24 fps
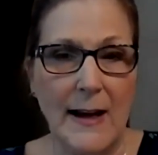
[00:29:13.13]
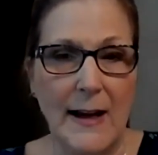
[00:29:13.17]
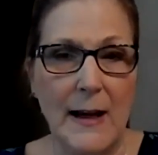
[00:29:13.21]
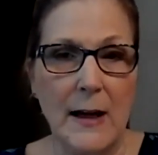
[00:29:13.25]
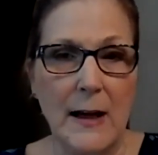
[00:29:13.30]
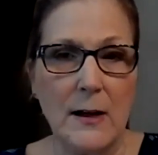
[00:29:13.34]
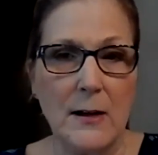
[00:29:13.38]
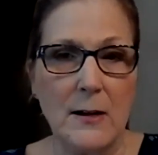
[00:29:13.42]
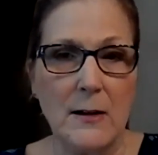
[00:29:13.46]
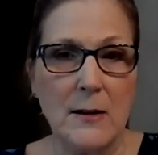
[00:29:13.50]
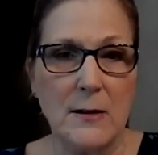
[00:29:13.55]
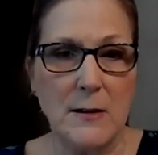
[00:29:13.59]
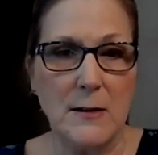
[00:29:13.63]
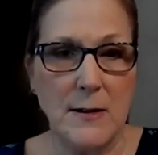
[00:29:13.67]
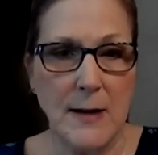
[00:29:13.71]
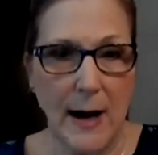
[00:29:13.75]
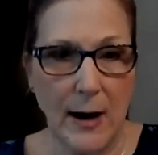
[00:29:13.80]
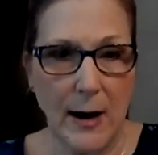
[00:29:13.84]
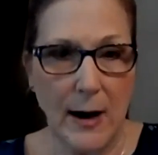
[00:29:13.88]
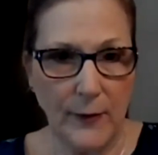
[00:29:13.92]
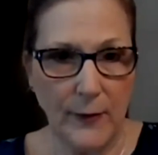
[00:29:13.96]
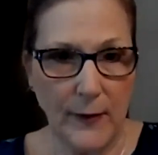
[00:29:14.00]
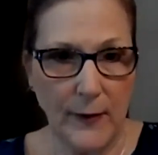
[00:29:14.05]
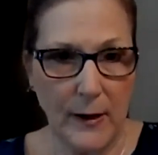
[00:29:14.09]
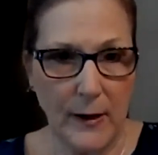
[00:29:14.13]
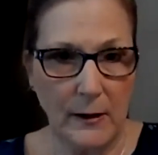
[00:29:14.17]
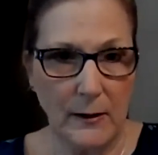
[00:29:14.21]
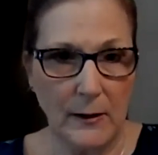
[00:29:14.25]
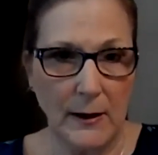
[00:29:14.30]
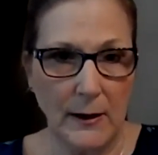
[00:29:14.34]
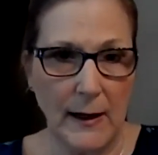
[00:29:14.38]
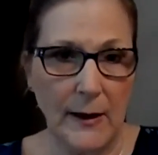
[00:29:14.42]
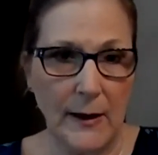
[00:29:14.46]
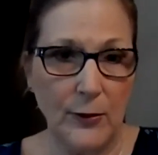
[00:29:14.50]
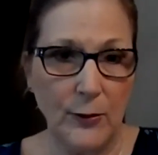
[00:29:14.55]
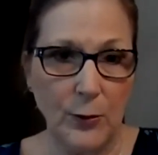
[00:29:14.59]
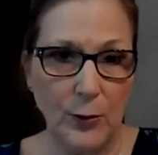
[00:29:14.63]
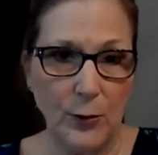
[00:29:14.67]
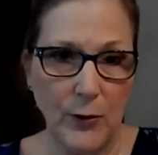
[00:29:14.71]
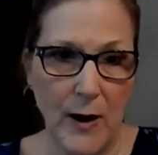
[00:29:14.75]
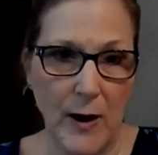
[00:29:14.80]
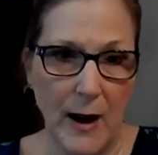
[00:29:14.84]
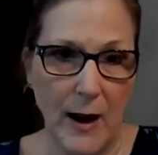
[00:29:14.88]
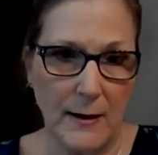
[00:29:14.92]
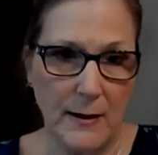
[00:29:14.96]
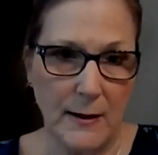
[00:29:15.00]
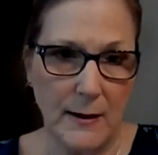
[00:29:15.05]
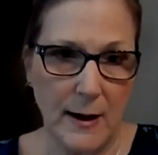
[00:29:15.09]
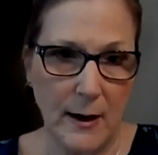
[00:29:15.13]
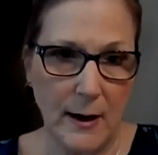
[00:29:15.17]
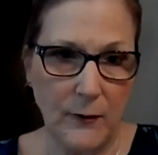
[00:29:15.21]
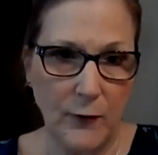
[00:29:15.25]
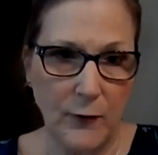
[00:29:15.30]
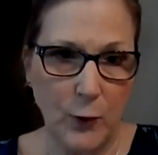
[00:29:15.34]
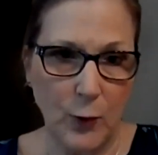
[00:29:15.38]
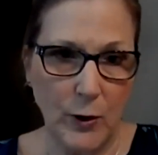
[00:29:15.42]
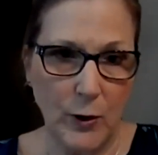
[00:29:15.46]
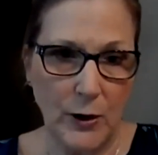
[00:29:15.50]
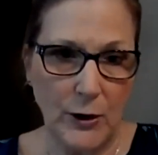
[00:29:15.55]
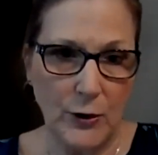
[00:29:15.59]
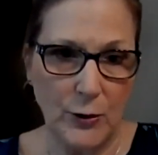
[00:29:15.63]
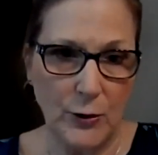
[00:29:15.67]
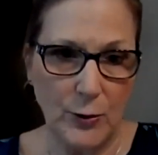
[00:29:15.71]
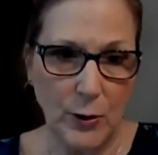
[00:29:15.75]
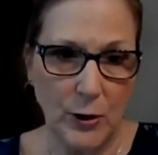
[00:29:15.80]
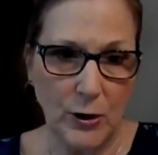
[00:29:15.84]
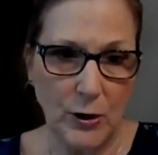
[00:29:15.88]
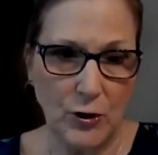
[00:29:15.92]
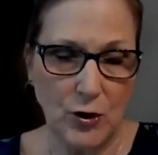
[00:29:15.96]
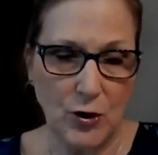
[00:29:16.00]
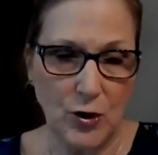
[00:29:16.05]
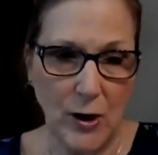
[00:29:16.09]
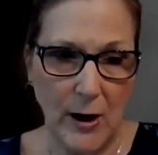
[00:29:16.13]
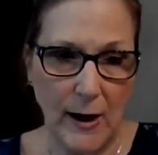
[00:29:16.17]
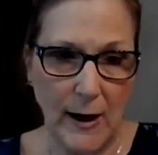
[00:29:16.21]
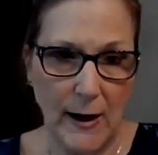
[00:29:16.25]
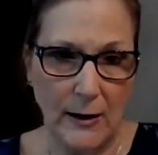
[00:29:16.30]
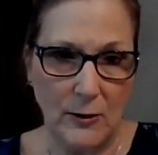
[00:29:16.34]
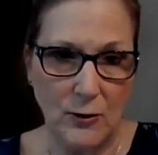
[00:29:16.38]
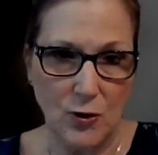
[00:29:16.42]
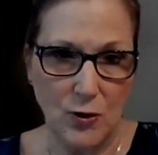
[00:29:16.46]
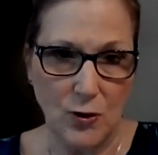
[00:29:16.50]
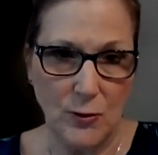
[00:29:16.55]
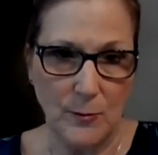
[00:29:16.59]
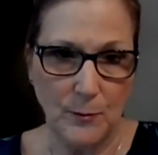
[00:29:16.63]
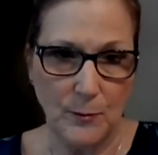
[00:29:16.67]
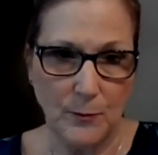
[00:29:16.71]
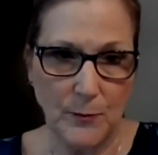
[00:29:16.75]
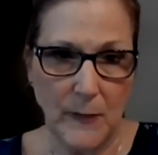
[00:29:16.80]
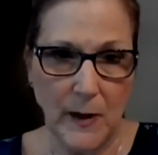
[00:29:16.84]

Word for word: indefinitely through that 1042 exchange.